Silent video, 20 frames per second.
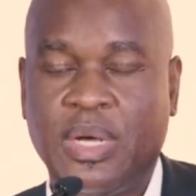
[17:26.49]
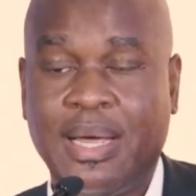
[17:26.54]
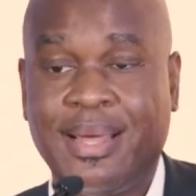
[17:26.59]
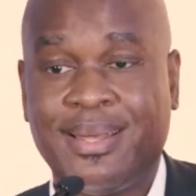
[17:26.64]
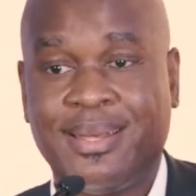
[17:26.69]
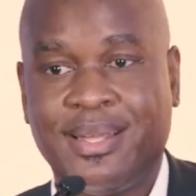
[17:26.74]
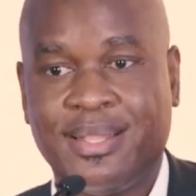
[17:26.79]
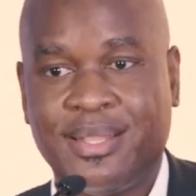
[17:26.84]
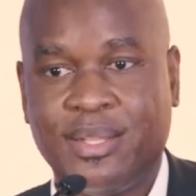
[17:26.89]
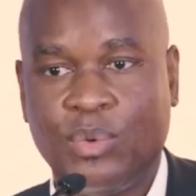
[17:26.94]

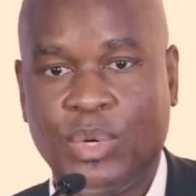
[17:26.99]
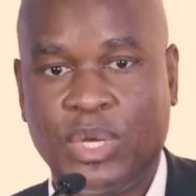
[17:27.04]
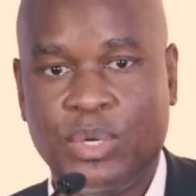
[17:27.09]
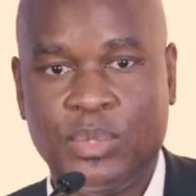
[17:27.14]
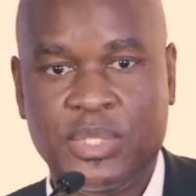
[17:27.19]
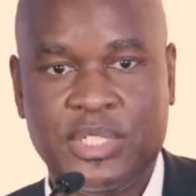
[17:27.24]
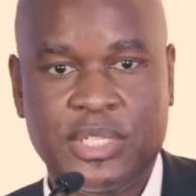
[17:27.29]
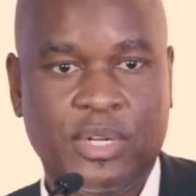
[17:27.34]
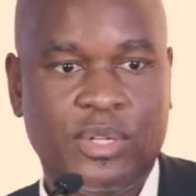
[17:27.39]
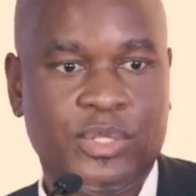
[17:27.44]
Another one,
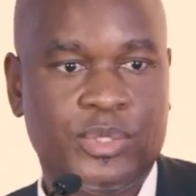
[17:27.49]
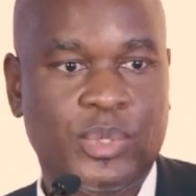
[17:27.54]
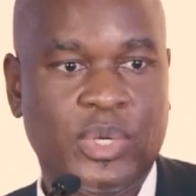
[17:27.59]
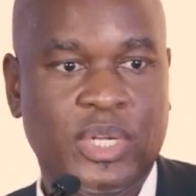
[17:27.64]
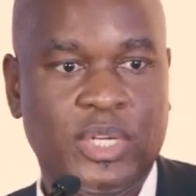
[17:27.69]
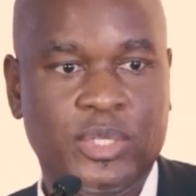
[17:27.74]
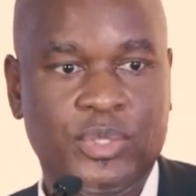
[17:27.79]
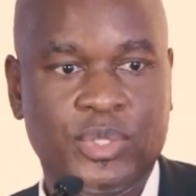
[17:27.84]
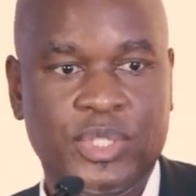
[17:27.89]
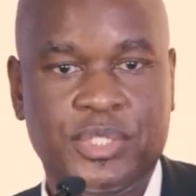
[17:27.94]
which I also
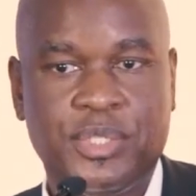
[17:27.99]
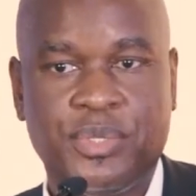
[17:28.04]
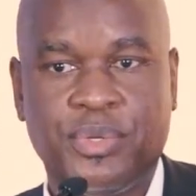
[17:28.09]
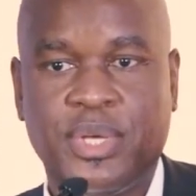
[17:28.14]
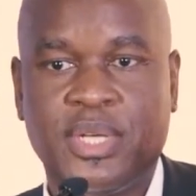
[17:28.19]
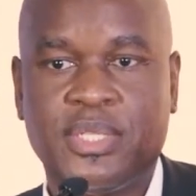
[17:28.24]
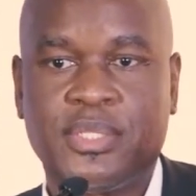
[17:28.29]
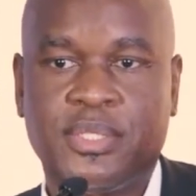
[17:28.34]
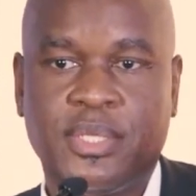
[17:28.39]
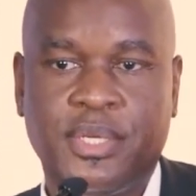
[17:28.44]
alluded to
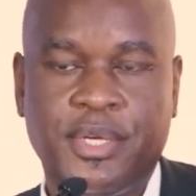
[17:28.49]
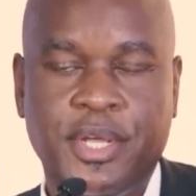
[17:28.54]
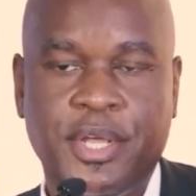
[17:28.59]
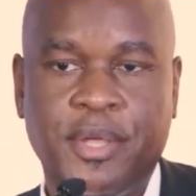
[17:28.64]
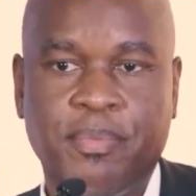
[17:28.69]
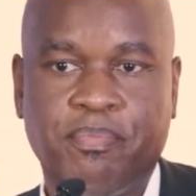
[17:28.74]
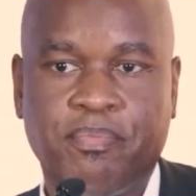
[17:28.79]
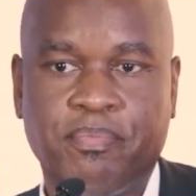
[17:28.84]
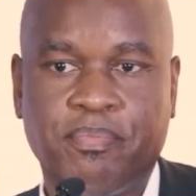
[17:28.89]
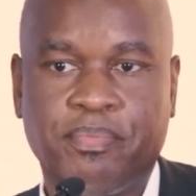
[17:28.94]

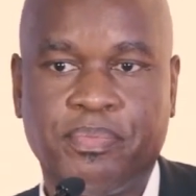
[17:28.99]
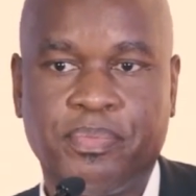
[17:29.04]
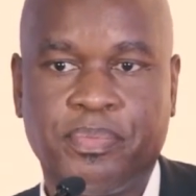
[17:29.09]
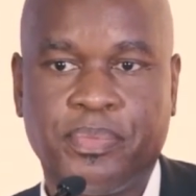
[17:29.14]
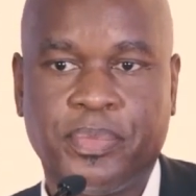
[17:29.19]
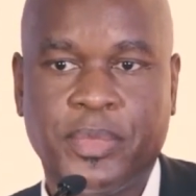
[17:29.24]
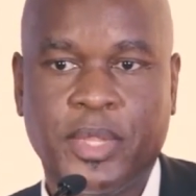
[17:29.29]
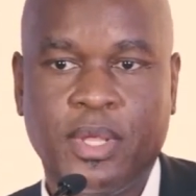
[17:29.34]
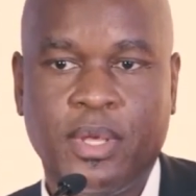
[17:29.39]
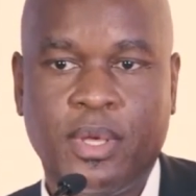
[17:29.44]
yesterday,
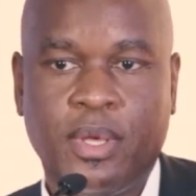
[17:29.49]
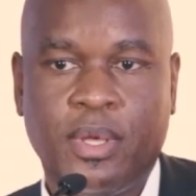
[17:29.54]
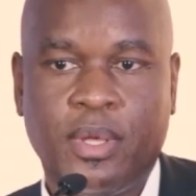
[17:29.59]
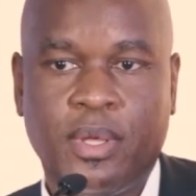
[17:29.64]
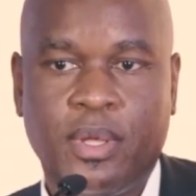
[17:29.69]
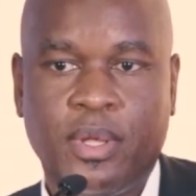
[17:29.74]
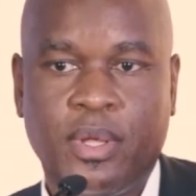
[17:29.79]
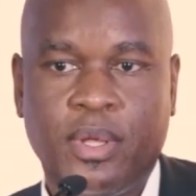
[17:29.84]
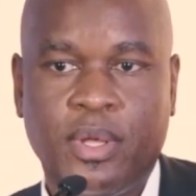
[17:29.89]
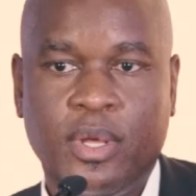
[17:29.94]

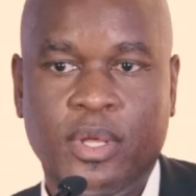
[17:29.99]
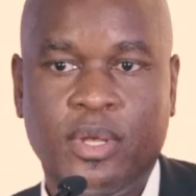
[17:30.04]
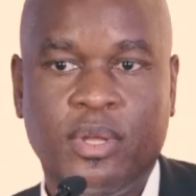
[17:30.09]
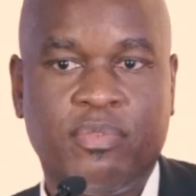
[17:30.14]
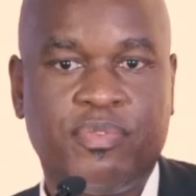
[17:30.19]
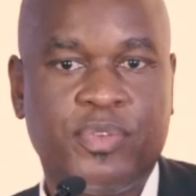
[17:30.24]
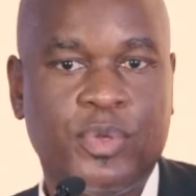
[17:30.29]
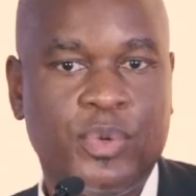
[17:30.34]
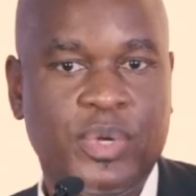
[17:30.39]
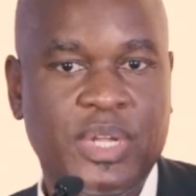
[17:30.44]
in a
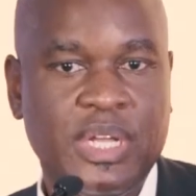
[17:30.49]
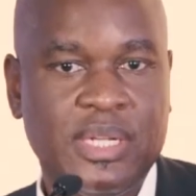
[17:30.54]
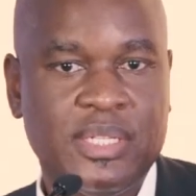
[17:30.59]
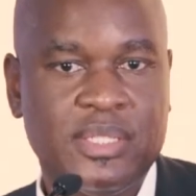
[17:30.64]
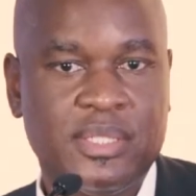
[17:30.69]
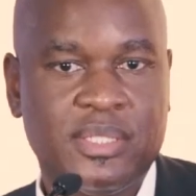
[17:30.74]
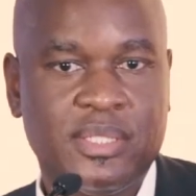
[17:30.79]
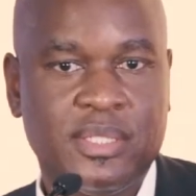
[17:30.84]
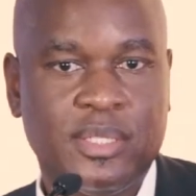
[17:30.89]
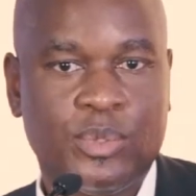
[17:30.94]
few
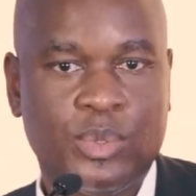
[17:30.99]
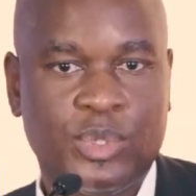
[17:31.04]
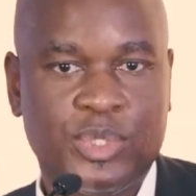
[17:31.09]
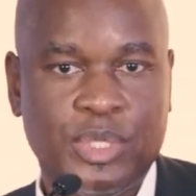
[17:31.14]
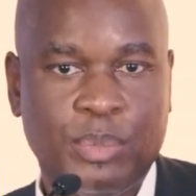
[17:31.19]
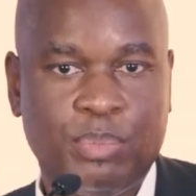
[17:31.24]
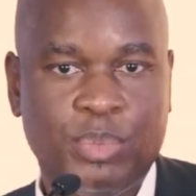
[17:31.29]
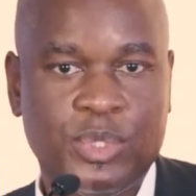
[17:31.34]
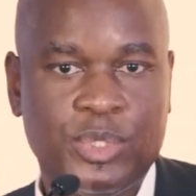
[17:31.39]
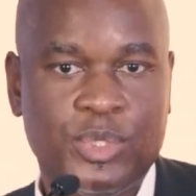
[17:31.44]
days, it was
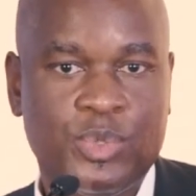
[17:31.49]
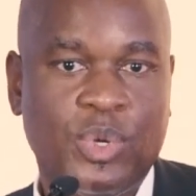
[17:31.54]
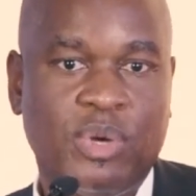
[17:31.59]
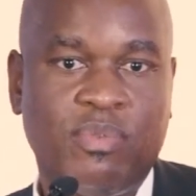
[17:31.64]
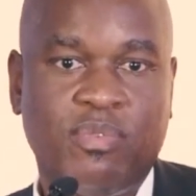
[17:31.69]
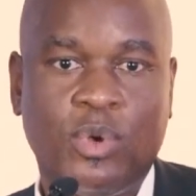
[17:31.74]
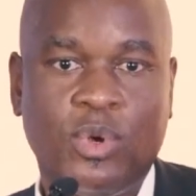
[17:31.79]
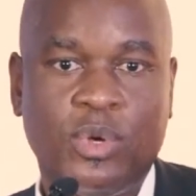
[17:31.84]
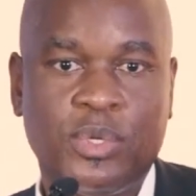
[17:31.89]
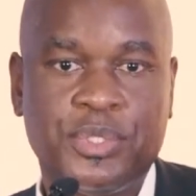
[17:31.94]
supposed to
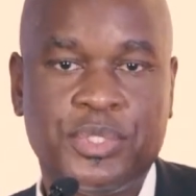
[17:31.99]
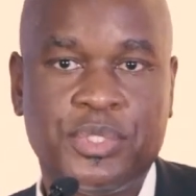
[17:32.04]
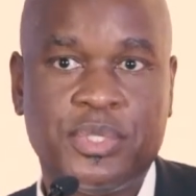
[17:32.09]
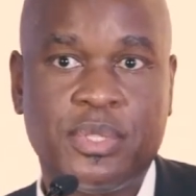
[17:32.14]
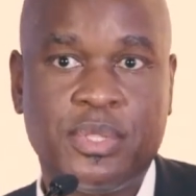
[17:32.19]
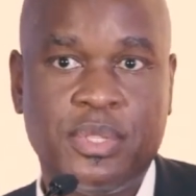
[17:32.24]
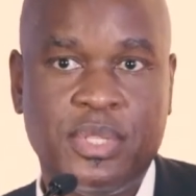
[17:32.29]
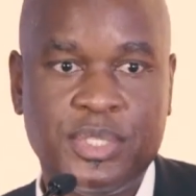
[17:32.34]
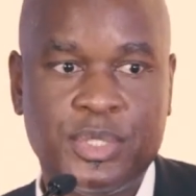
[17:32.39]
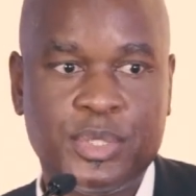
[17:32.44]
have
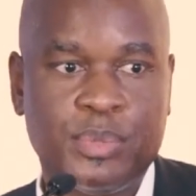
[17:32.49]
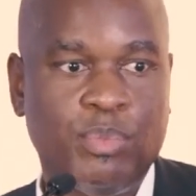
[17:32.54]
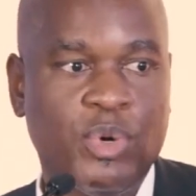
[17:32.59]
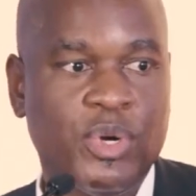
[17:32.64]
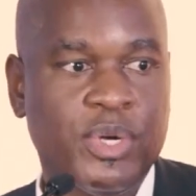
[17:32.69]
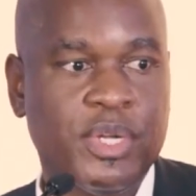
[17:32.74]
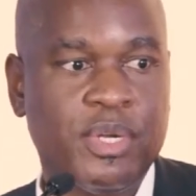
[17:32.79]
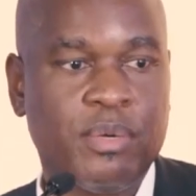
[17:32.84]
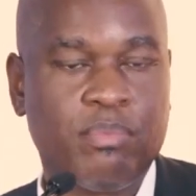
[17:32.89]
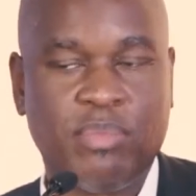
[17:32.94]
launched this
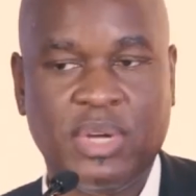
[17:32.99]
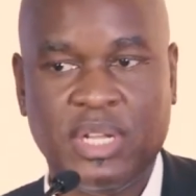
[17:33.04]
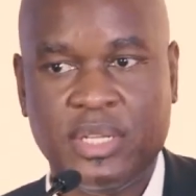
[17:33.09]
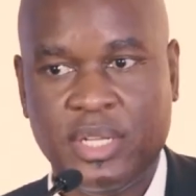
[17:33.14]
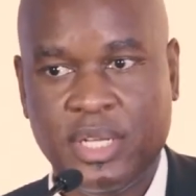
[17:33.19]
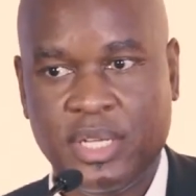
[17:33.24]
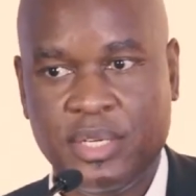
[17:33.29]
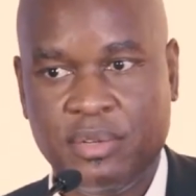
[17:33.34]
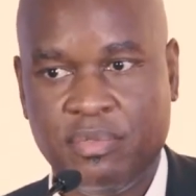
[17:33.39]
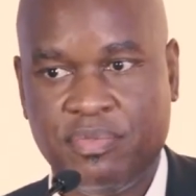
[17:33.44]
morning, but
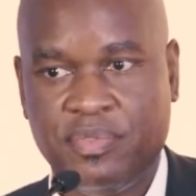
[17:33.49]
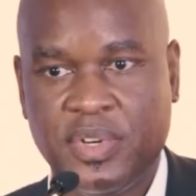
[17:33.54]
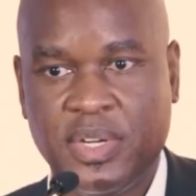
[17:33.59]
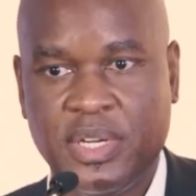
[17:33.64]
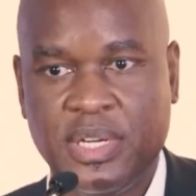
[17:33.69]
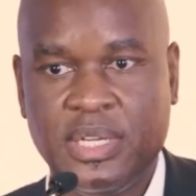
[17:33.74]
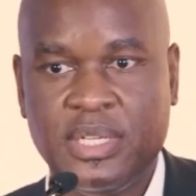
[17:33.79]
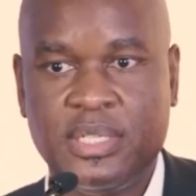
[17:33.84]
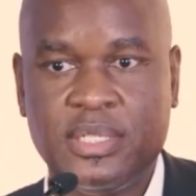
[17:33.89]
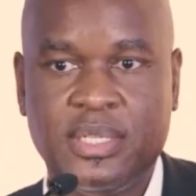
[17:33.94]
they
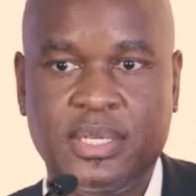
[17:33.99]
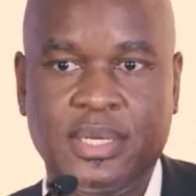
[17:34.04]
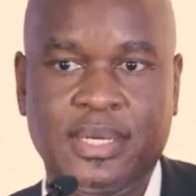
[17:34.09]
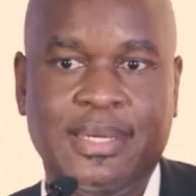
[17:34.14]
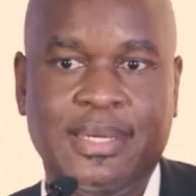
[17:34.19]
deferred it.